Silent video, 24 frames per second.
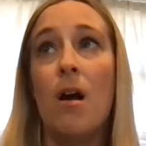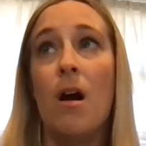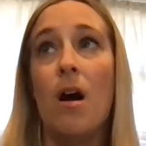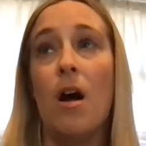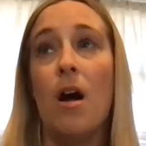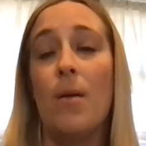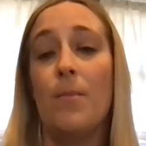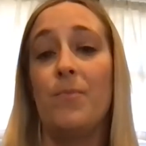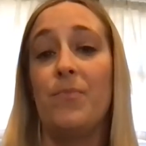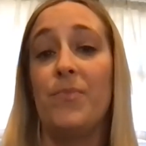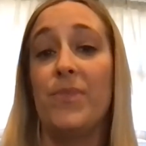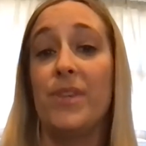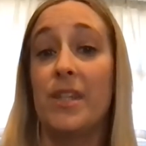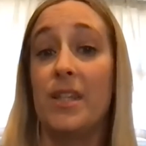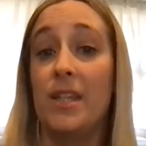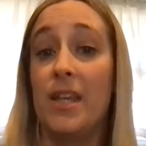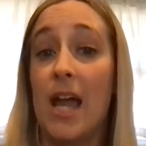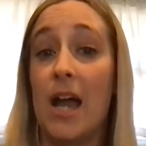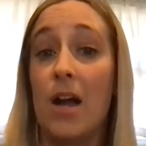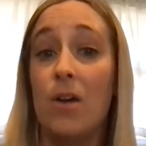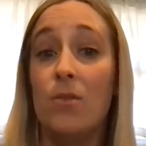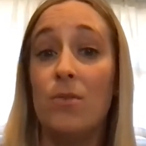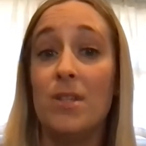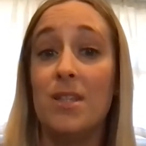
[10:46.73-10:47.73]
Um,
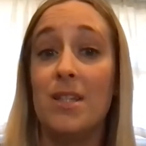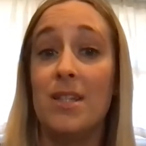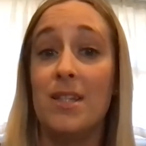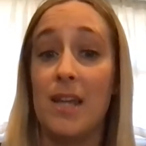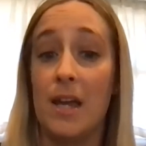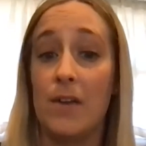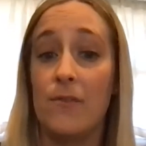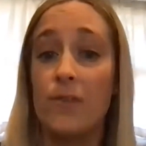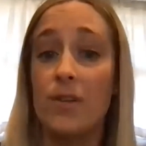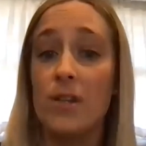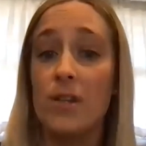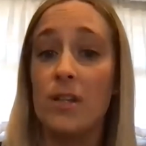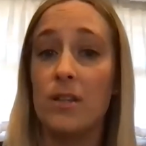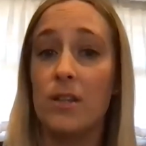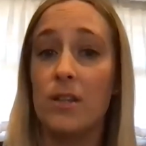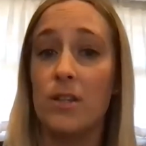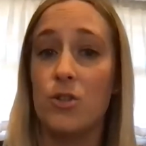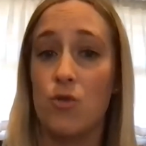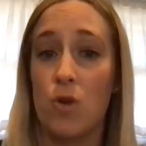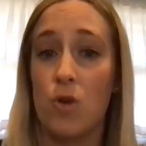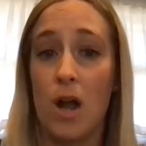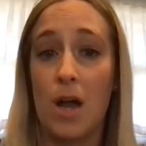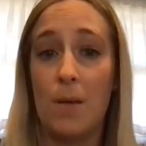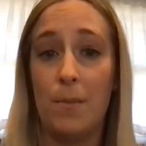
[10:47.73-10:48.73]
counts definitely
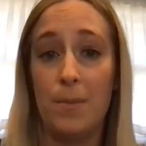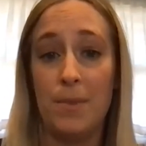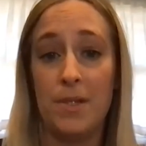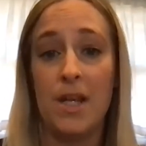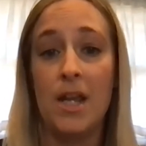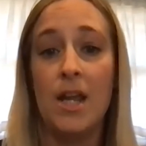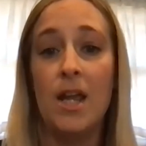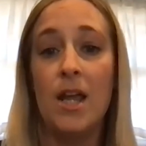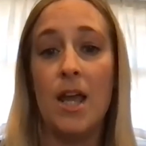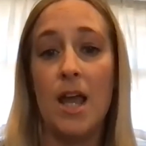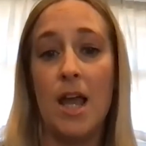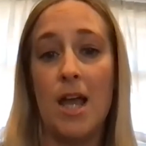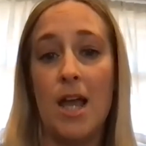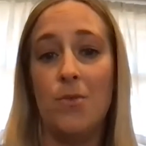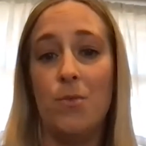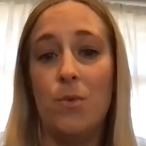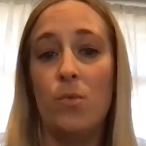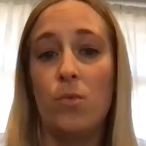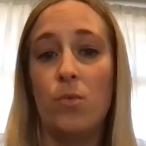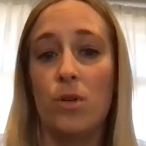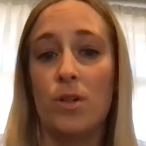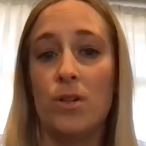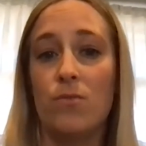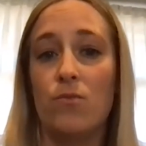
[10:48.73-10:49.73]
dropped and we
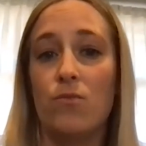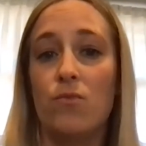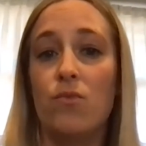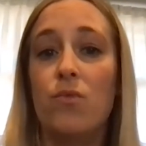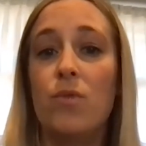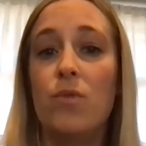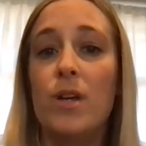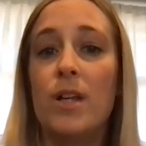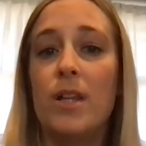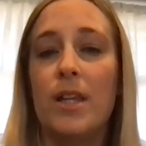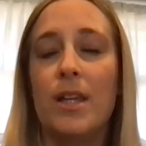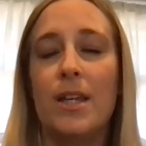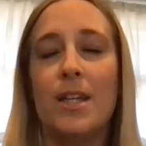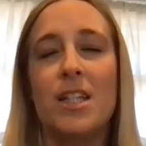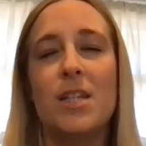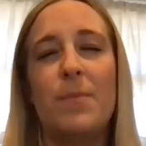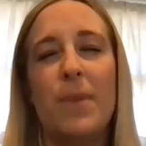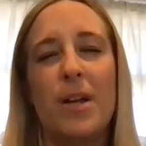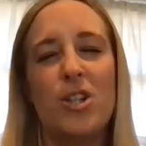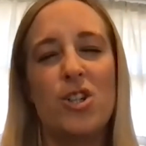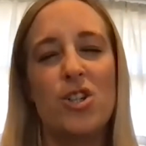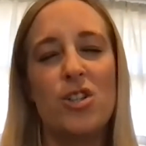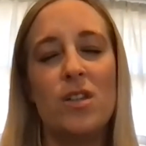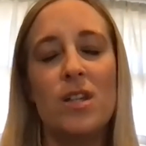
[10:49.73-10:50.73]
were really
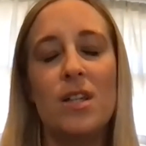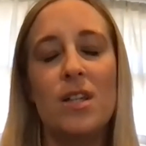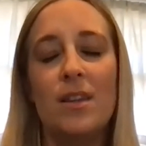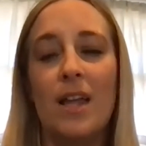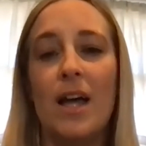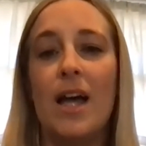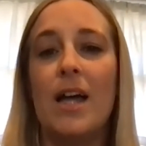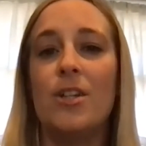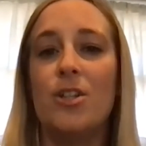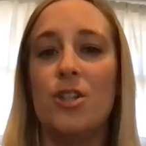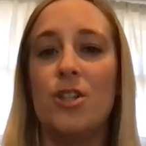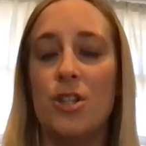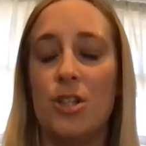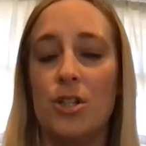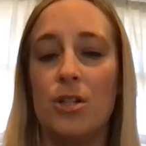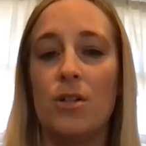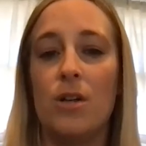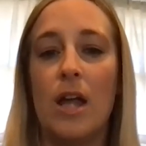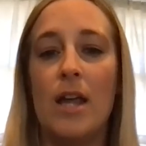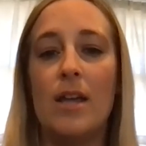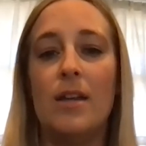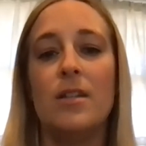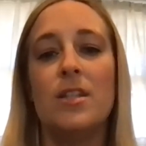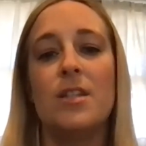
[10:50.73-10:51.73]
especially last year
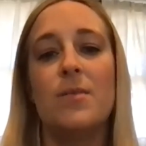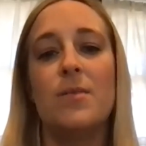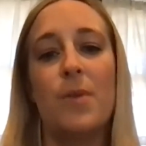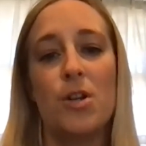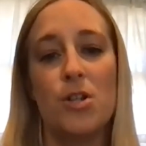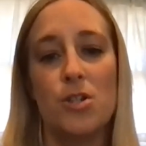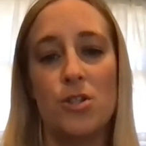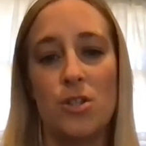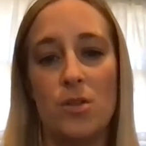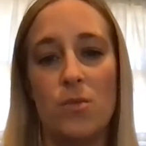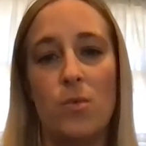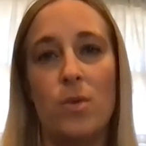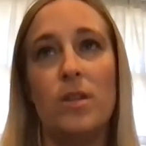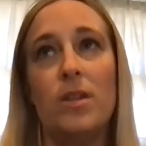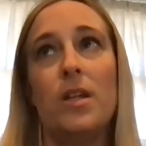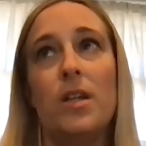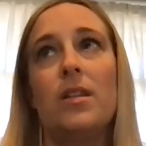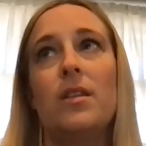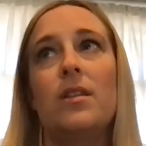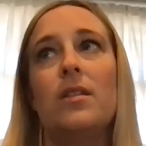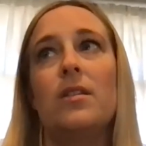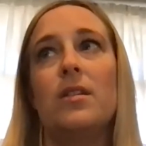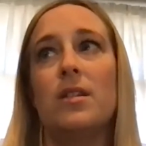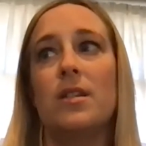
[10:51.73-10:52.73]
and especially when like
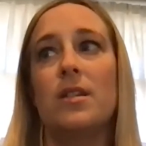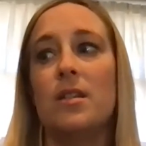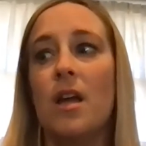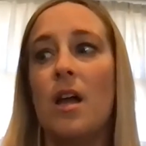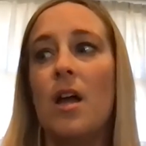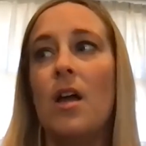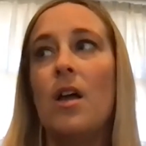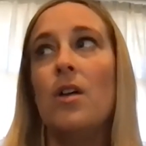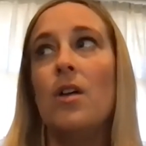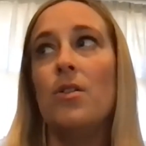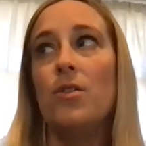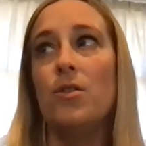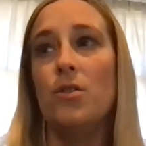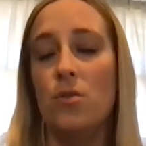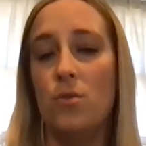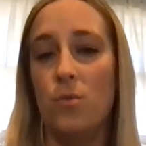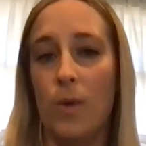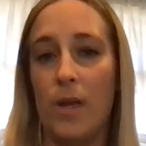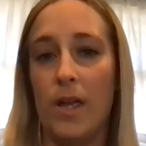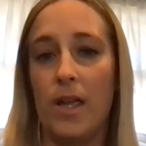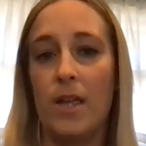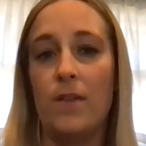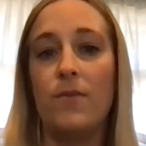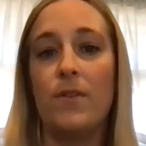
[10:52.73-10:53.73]
this new
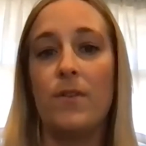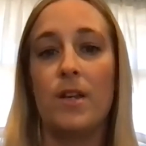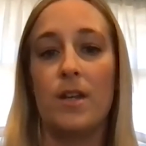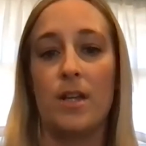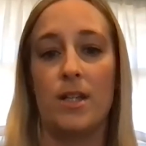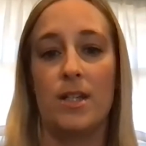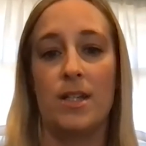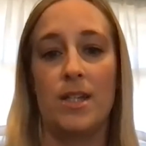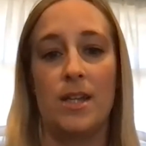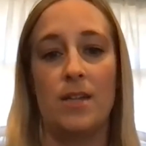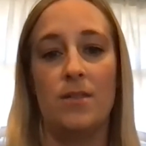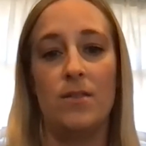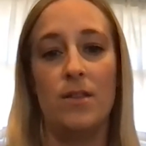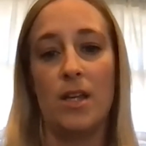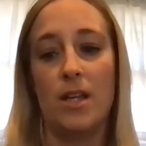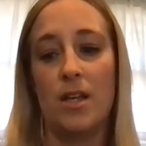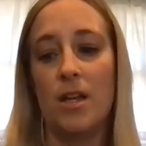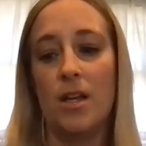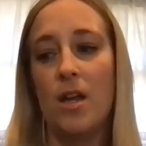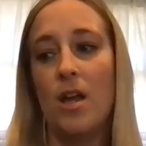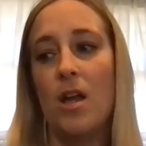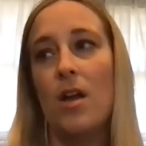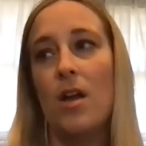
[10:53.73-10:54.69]
wave kicked in like